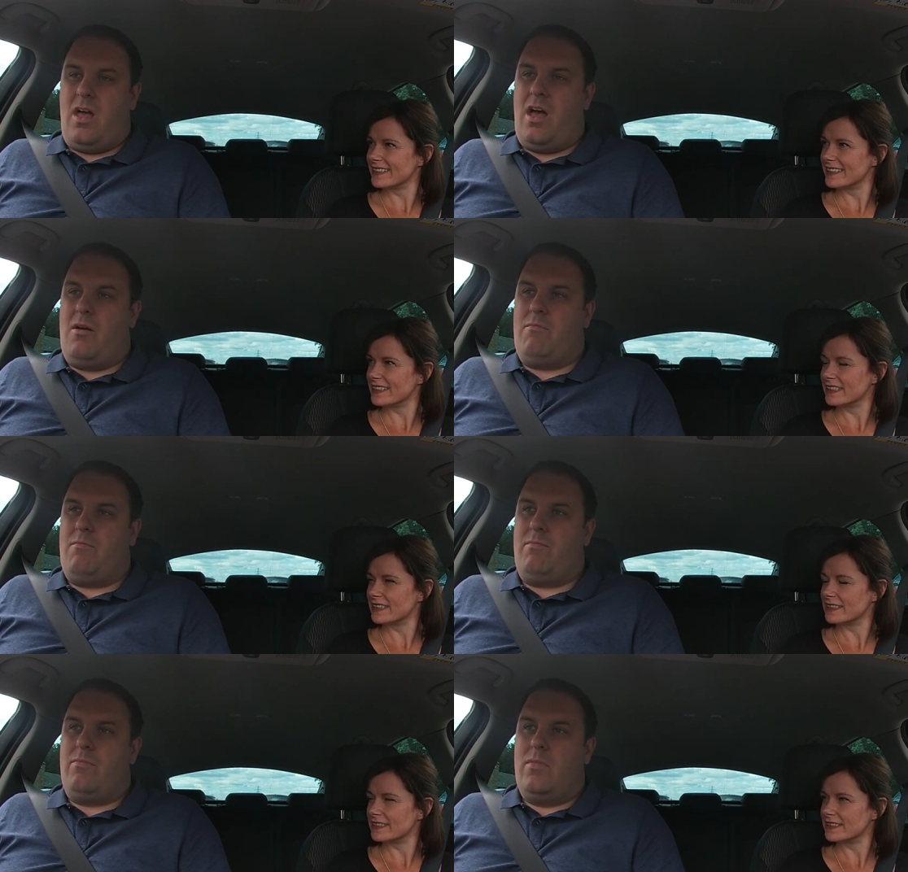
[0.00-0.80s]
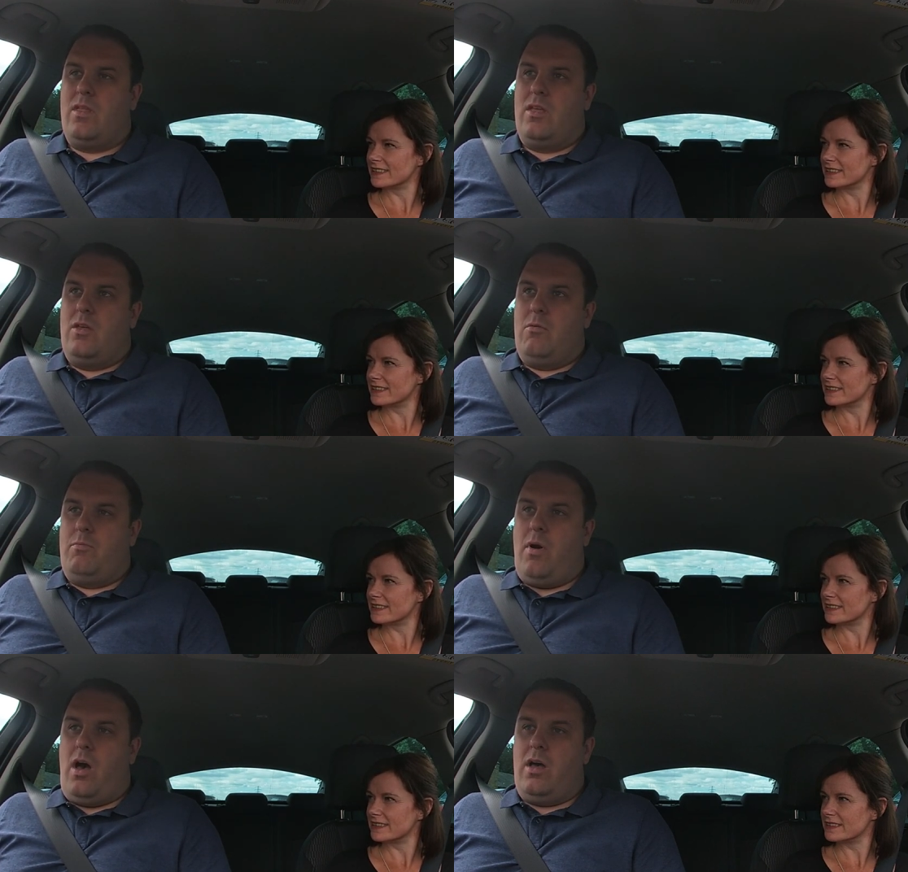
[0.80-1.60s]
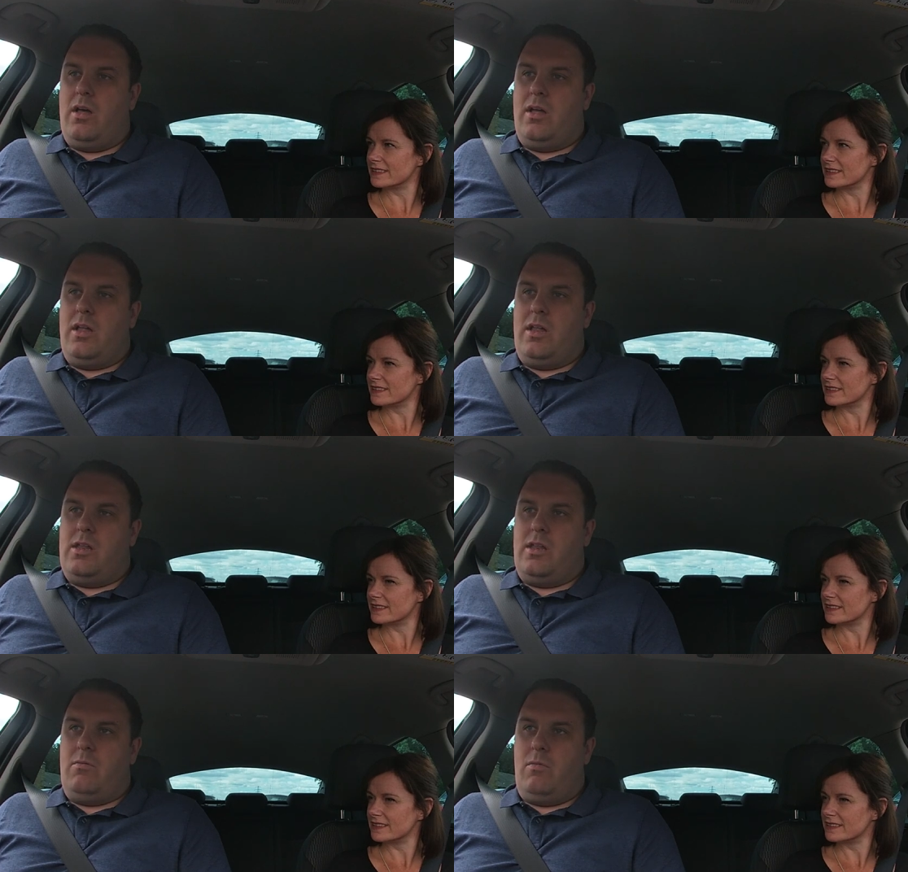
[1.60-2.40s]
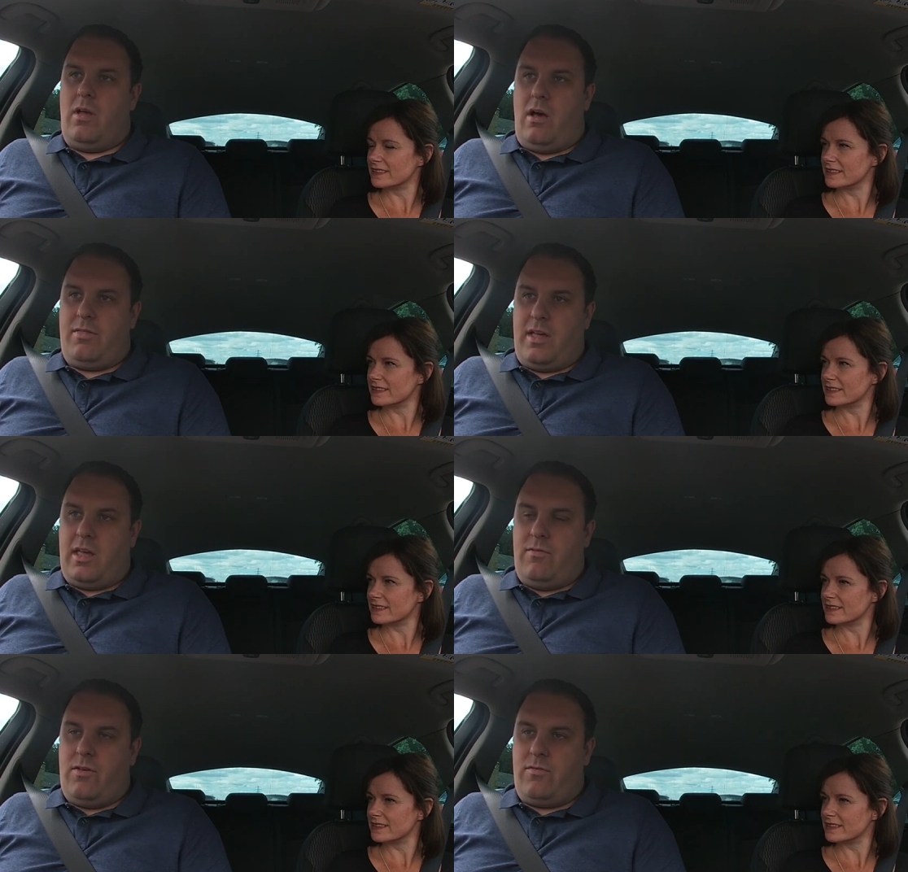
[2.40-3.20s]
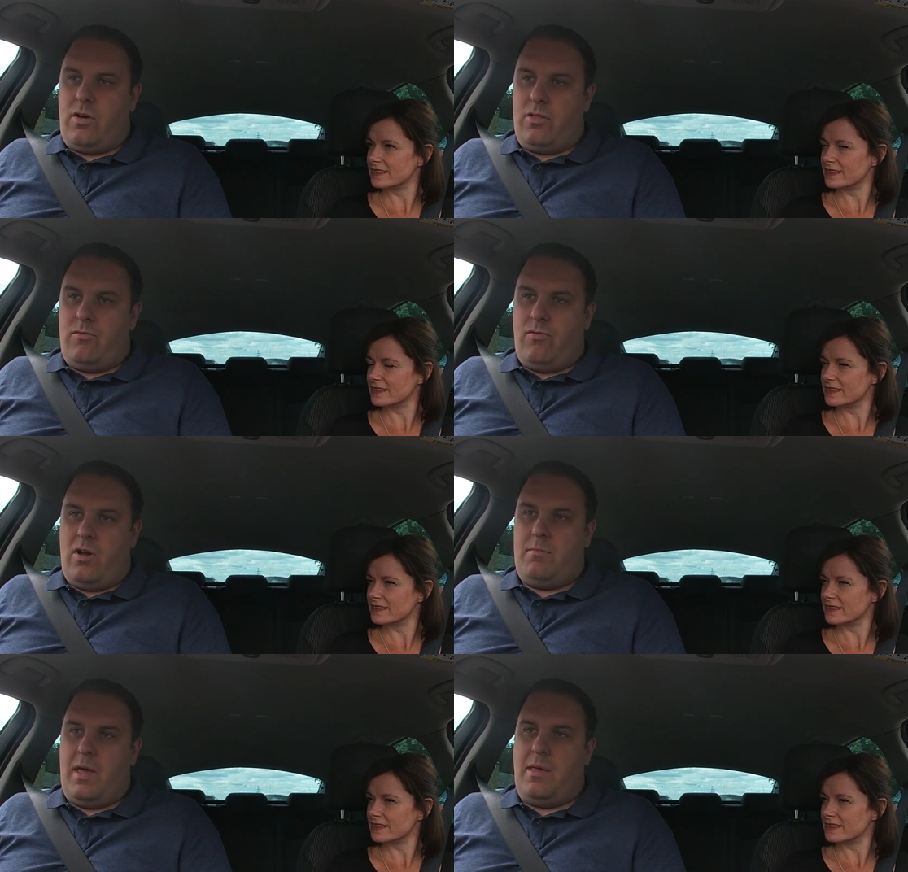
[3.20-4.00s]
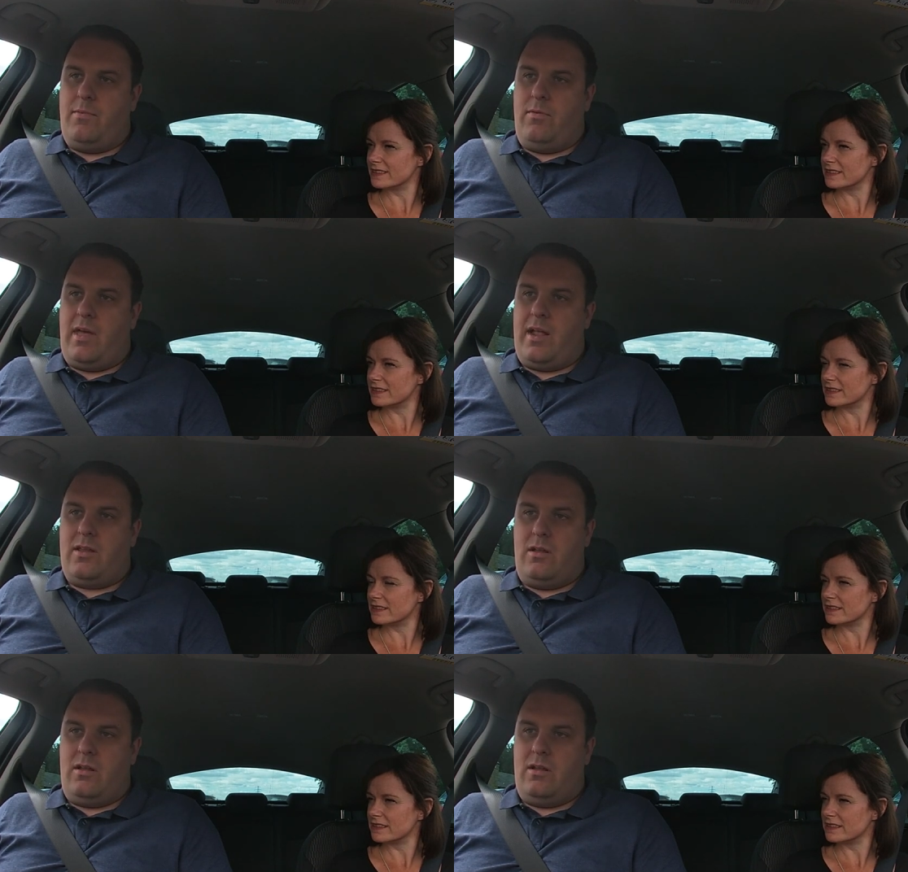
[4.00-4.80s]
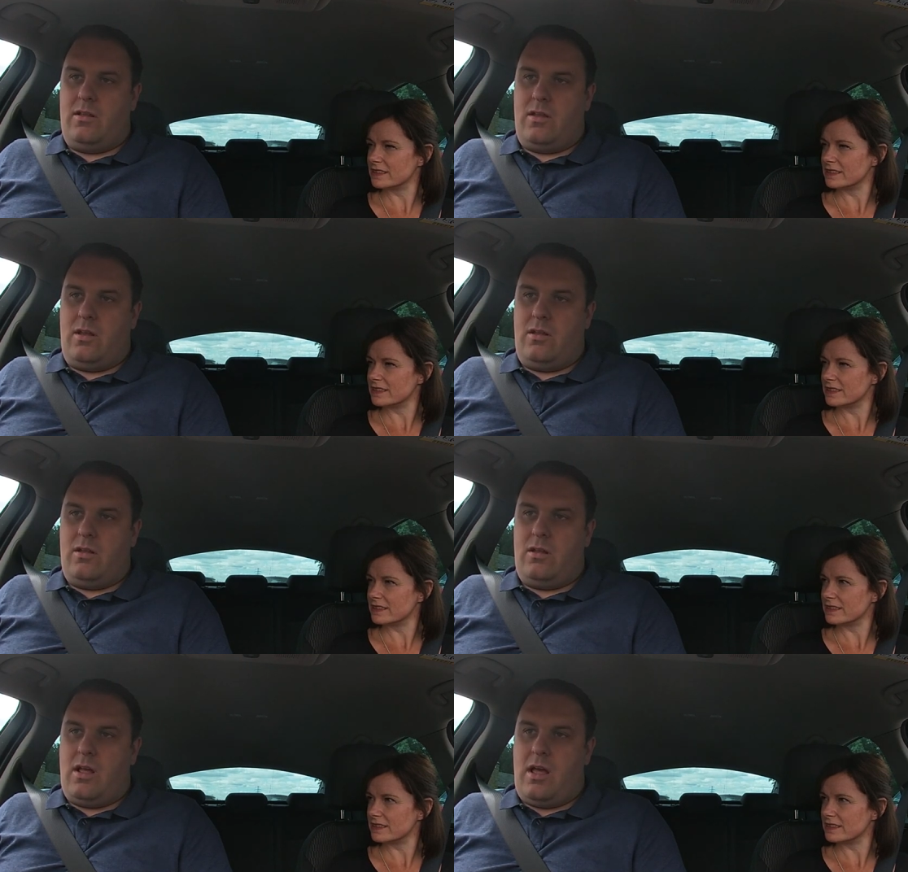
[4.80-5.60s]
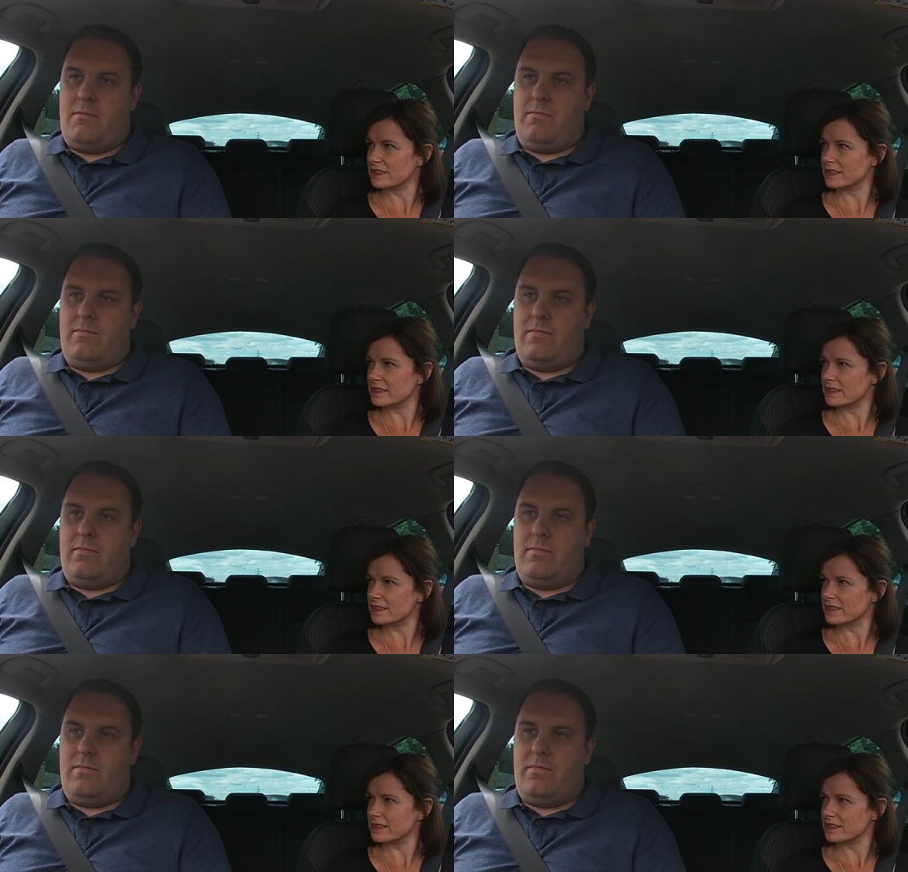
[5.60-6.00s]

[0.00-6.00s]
Speaker 1: Um, but I think if you've got the right people there to, to um,